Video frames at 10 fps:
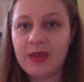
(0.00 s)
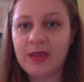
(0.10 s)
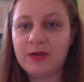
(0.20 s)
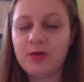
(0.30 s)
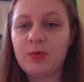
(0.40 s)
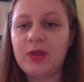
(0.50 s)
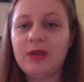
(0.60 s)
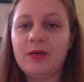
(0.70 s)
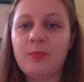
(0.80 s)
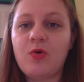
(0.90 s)
It,
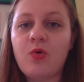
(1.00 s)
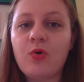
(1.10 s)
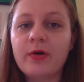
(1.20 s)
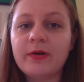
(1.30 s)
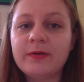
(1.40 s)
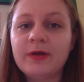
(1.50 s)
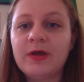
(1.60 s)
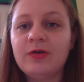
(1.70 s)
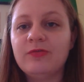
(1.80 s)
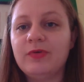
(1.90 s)
it abhorred
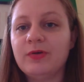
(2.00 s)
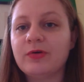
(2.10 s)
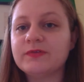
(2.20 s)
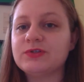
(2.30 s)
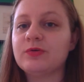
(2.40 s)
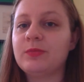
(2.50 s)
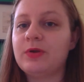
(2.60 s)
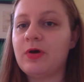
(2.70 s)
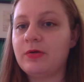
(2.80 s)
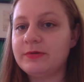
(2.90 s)
Virchow's
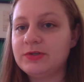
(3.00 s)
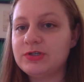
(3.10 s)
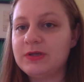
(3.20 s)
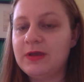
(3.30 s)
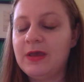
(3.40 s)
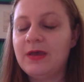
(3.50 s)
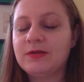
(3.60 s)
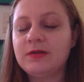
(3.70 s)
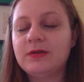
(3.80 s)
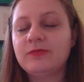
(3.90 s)
terminology.
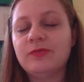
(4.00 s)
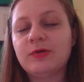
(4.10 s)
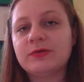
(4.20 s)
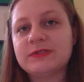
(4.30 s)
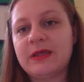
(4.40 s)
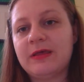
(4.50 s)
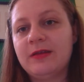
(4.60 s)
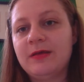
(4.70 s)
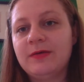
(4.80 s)
Virchow said,